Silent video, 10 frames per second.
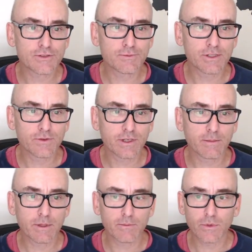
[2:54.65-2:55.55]
should be doing
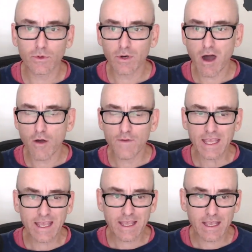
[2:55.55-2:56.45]
a bit more over
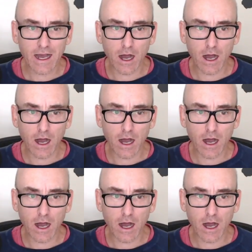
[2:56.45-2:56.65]
here.